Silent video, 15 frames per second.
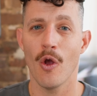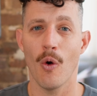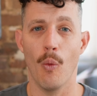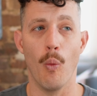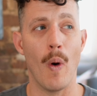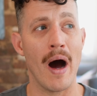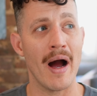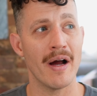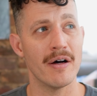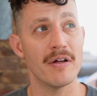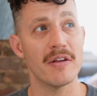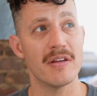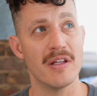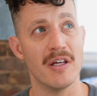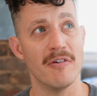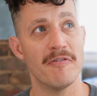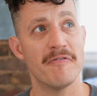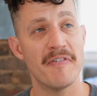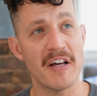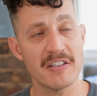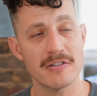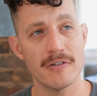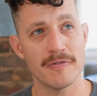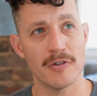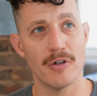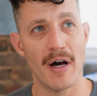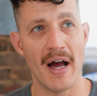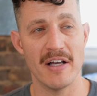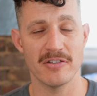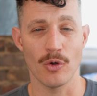while the
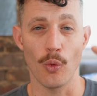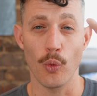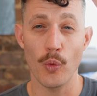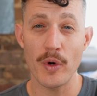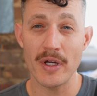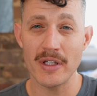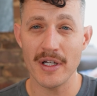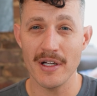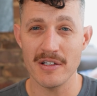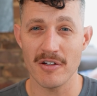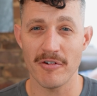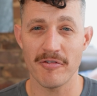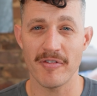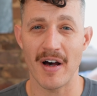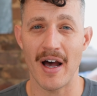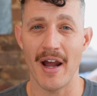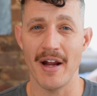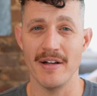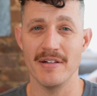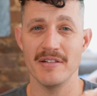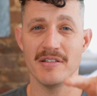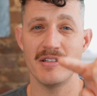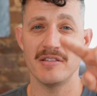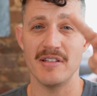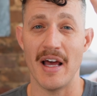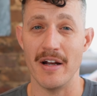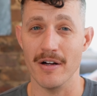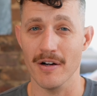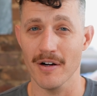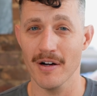Festival has a really defined
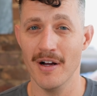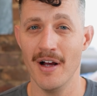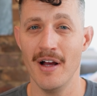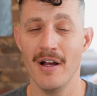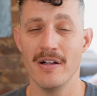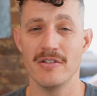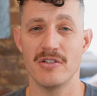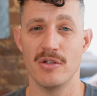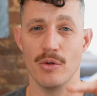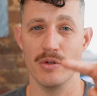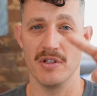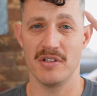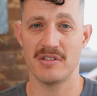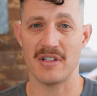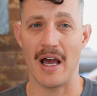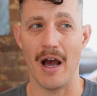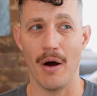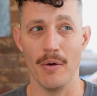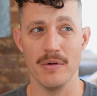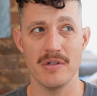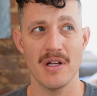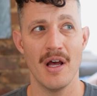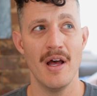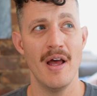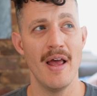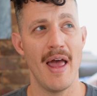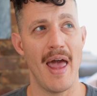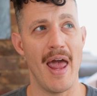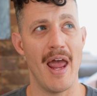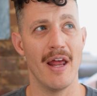center to the sound.
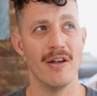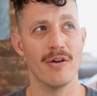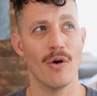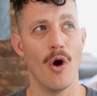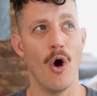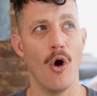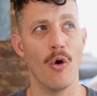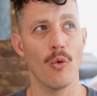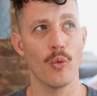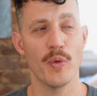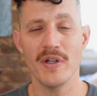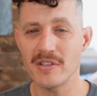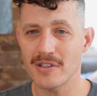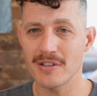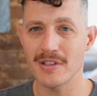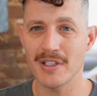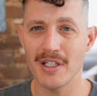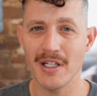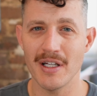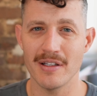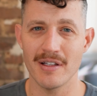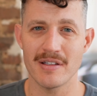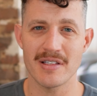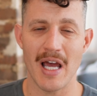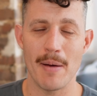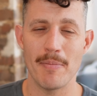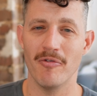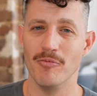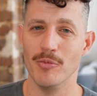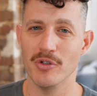And recently, in the
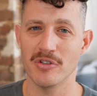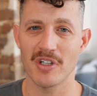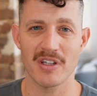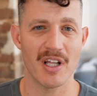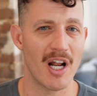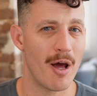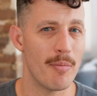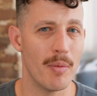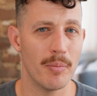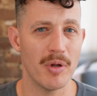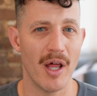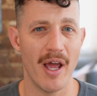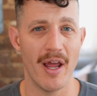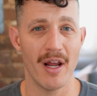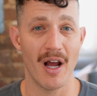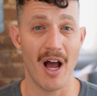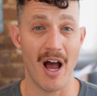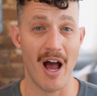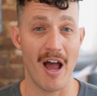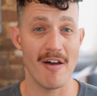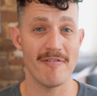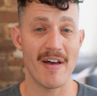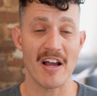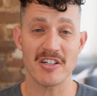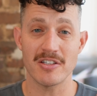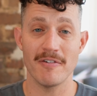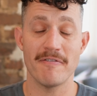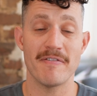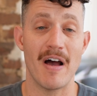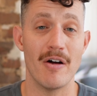type of music that I've been playing, I've
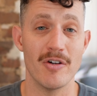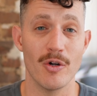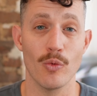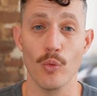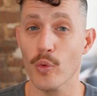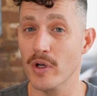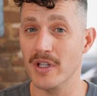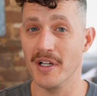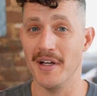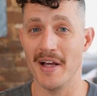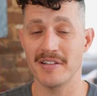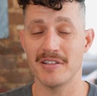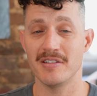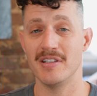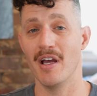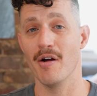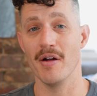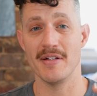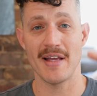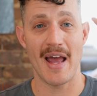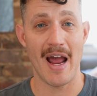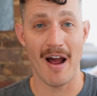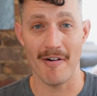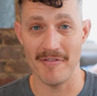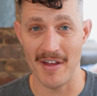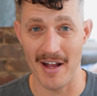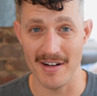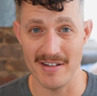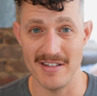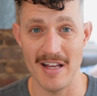actually found it really necessary to have
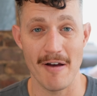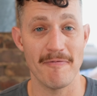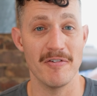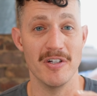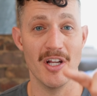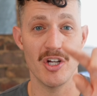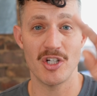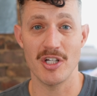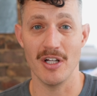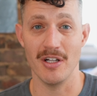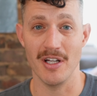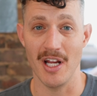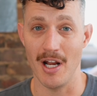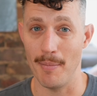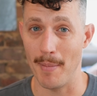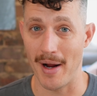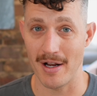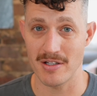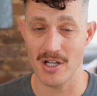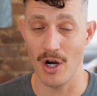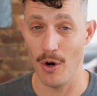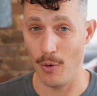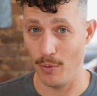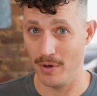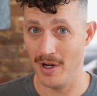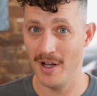that definition in my tone.